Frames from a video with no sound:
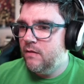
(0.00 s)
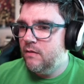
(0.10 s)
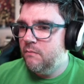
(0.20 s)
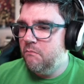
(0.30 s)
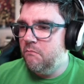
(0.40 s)

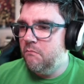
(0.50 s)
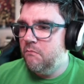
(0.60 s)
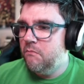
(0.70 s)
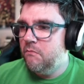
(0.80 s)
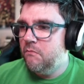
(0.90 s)
Hmm.
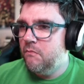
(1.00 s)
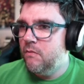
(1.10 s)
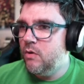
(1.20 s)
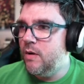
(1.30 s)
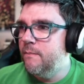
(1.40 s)

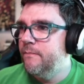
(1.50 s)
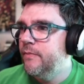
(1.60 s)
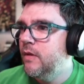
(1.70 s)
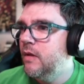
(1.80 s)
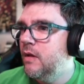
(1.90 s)
Okay.
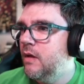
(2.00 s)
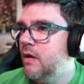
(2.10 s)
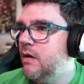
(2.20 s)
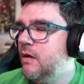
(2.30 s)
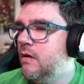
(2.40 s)

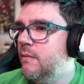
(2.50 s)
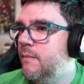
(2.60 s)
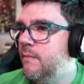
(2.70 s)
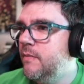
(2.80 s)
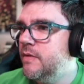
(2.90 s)

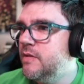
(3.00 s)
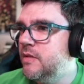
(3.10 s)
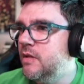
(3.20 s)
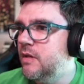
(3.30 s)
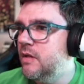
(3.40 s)
Um, let's see.